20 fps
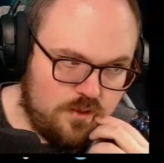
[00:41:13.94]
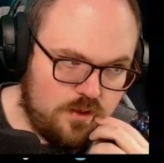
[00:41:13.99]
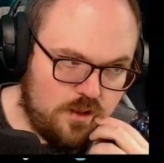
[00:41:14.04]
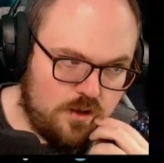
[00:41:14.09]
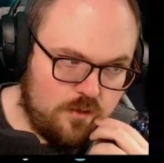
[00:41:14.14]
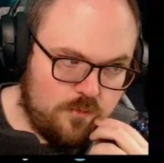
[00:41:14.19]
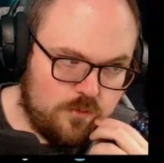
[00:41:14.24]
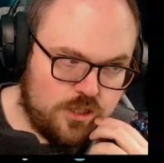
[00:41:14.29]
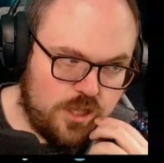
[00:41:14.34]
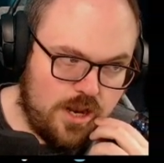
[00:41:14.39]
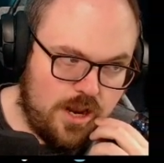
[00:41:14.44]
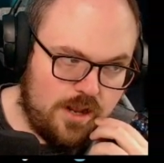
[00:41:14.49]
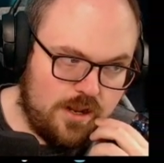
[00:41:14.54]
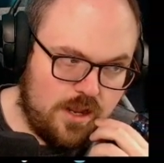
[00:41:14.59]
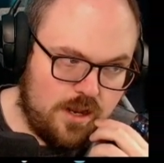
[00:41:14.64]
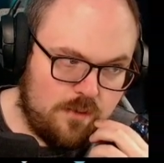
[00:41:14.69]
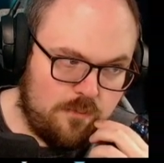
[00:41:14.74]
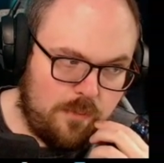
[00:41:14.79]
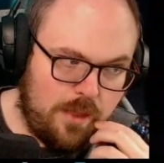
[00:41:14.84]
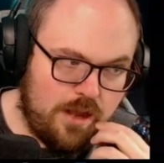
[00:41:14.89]
kind of wish that I had
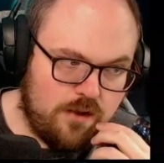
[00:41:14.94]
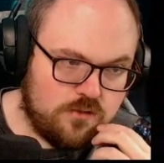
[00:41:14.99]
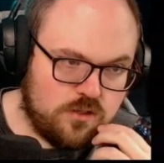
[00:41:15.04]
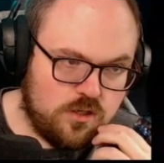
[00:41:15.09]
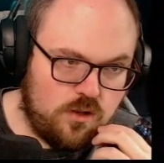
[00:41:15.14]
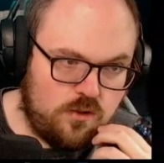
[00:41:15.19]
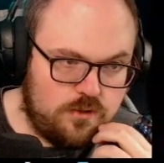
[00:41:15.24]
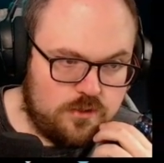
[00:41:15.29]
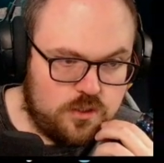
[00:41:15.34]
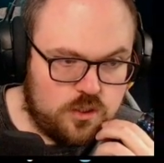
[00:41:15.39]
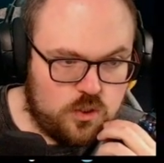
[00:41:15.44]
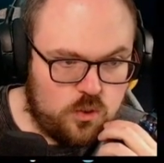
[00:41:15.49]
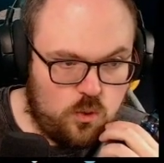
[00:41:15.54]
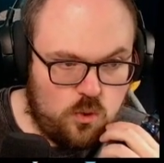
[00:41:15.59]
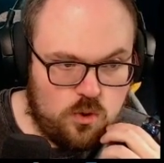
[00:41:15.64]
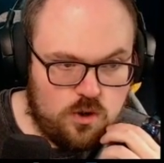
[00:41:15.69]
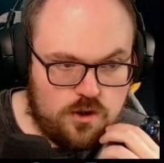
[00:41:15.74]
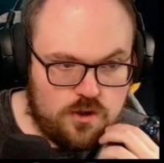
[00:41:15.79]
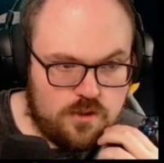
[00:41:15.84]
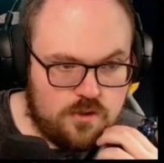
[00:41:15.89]
gotten Batterskull and
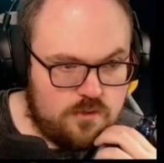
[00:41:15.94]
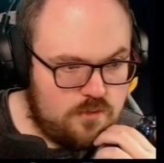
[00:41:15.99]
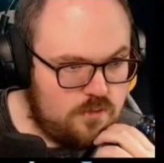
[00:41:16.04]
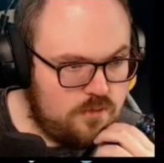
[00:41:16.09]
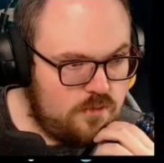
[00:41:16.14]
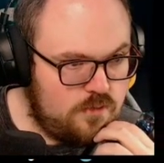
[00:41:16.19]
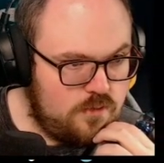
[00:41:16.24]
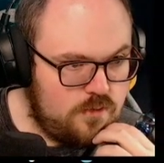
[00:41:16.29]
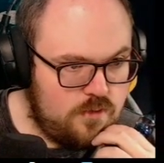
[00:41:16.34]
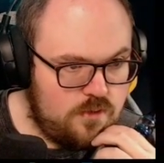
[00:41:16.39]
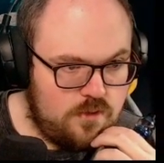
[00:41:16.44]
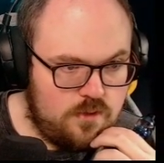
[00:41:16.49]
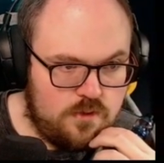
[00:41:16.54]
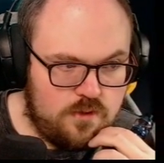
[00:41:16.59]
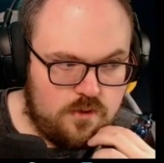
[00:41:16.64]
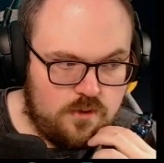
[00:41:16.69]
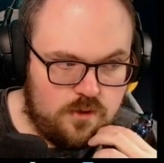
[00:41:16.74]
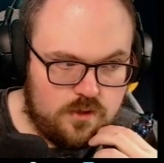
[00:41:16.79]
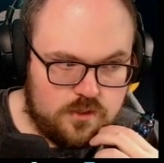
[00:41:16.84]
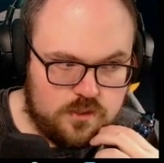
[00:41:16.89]
Sword,
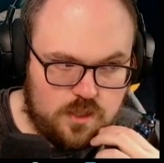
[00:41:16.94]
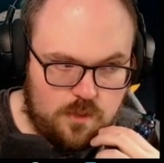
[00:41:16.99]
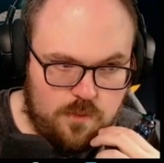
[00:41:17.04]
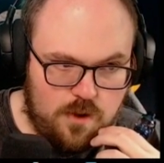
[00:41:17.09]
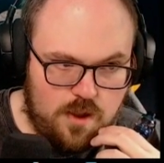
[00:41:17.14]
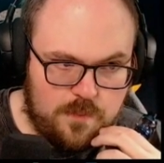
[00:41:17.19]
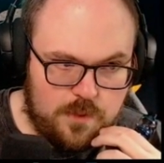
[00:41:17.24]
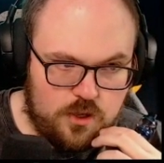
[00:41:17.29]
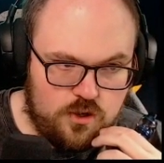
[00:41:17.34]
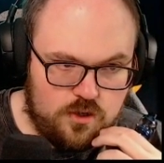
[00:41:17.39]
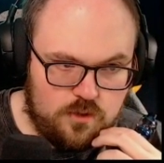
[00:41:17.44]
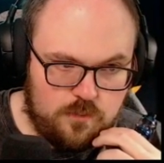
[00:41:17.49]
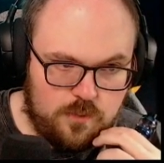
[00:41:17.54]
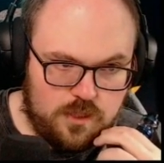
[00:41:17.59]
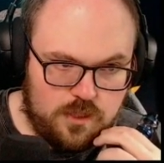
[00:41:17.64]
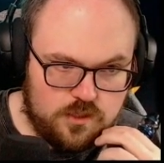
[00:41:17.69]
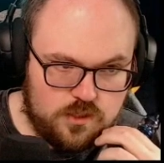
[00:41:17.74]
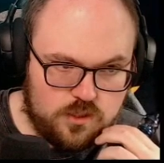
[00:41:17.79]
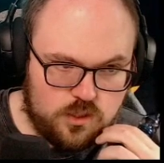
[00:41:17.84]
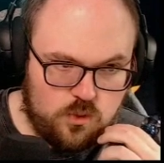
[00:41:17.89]
because they probably couldn't
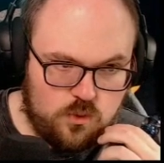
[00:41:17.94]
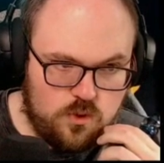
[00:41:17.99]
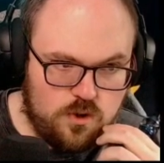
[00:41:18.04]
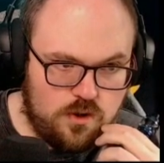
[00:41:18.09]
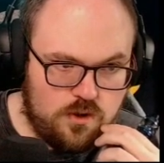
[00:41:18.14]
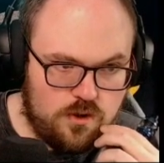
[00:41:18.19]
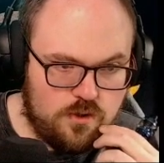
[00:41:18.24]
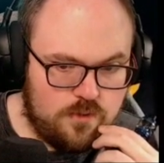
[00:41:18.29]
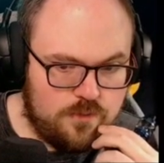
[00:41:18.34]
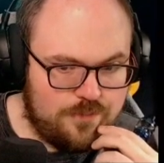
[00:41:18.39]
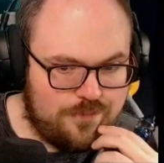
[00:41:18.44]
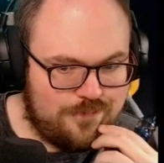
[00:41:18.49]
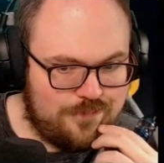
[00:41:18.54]
beat the Sword.